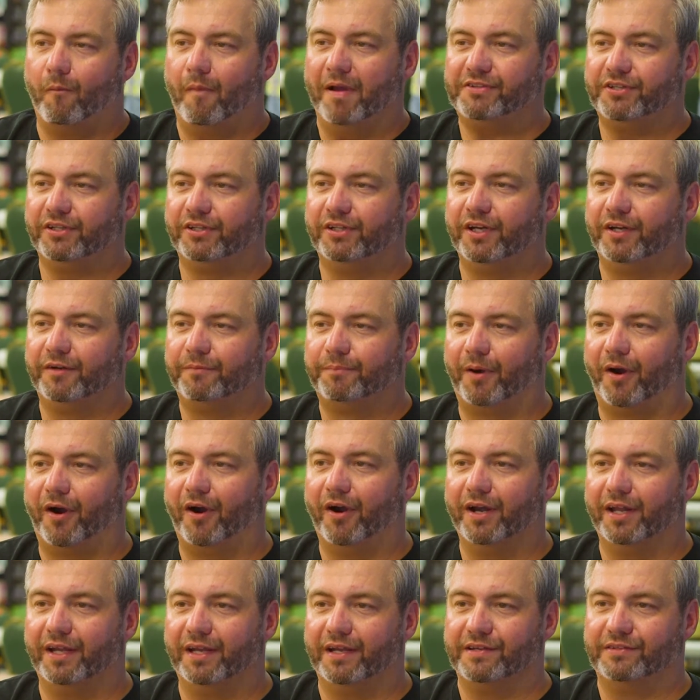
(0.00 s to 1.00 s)
makes a good
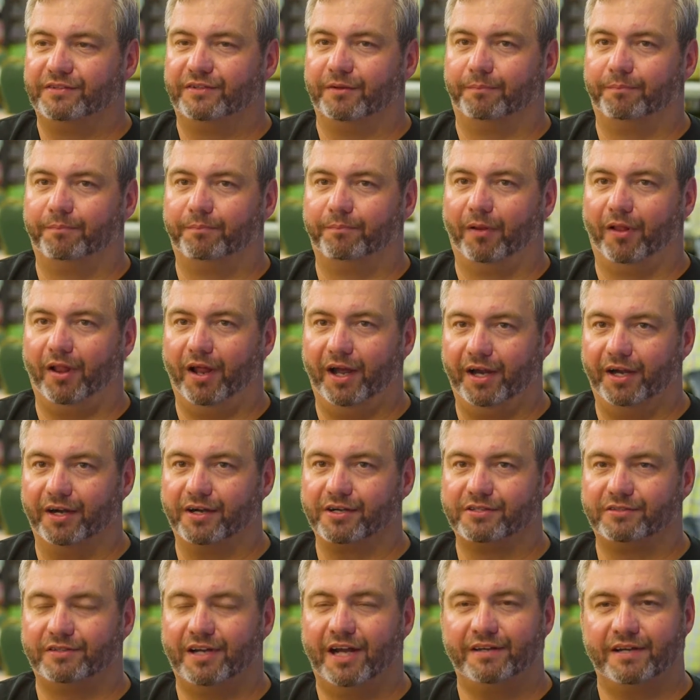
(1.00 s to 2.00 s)
party is the
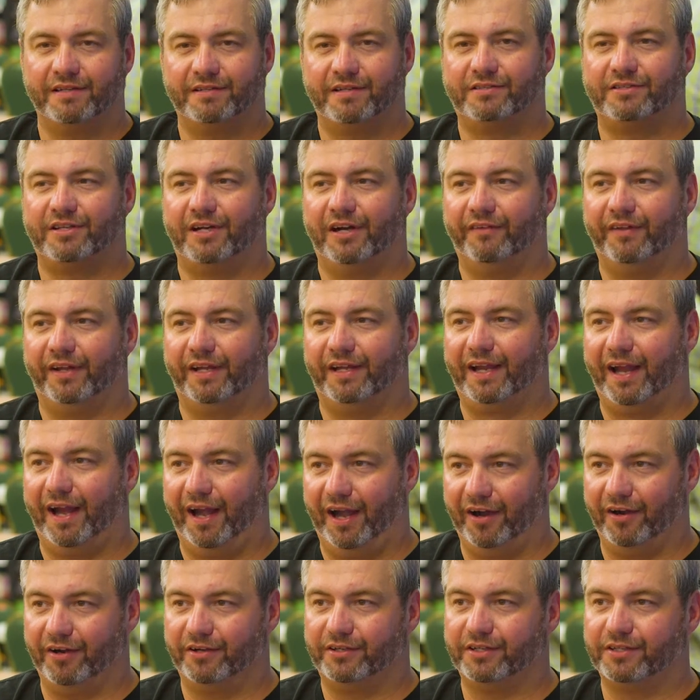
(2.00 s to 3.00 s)
players, not necessarily the
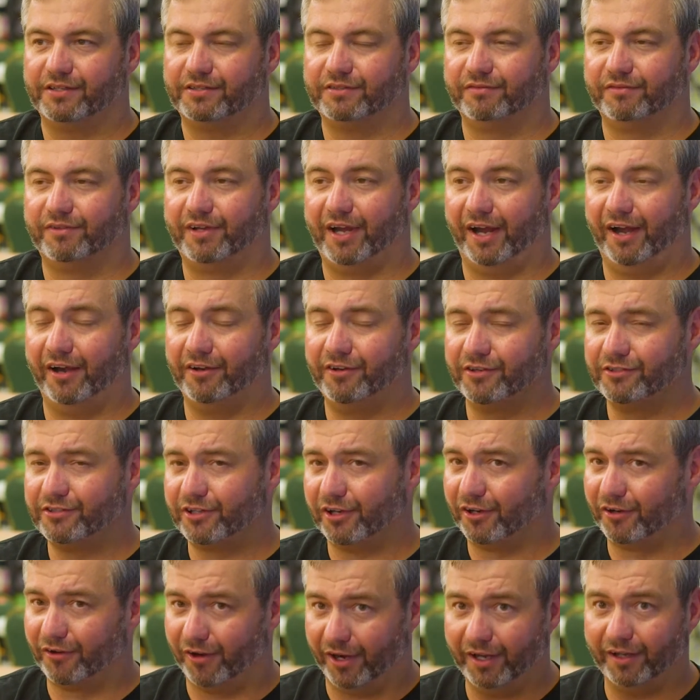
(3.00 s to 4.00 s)
characters. Characters
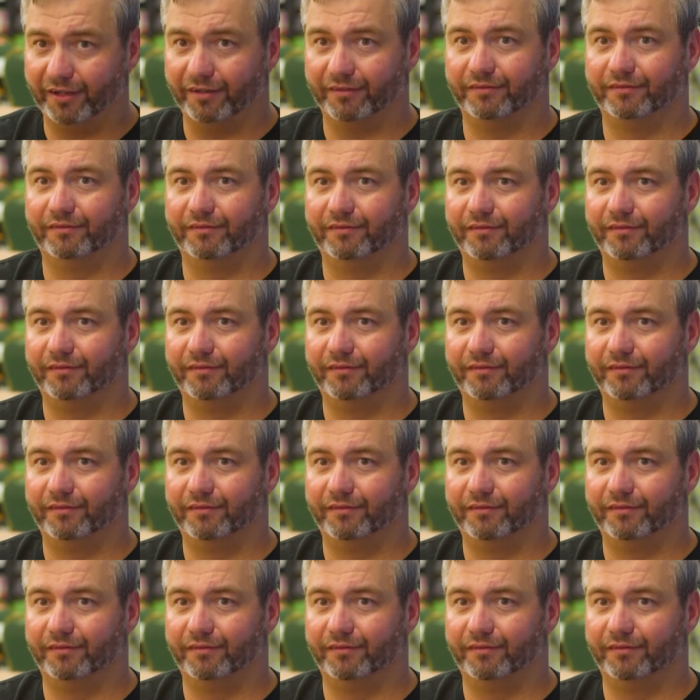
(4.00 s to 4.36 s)
are great.